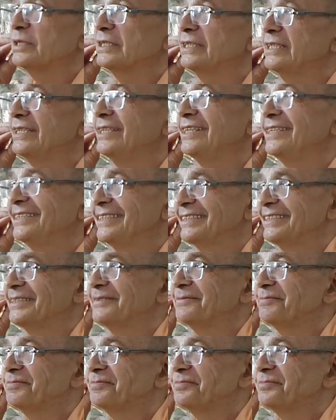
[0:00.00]
hearing.
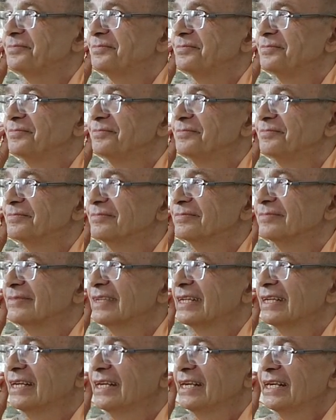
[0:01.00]

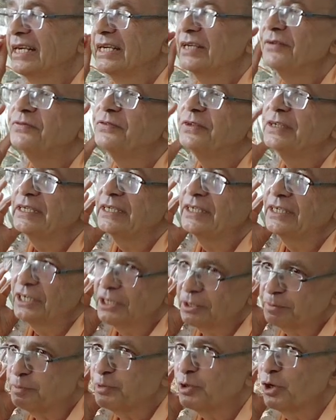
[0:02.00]
If we
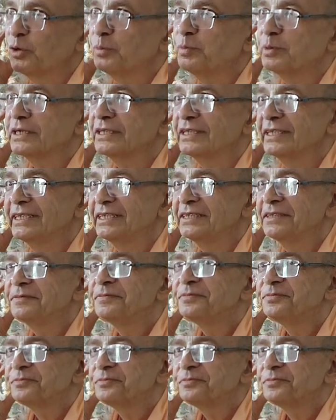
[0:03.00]
hear properly,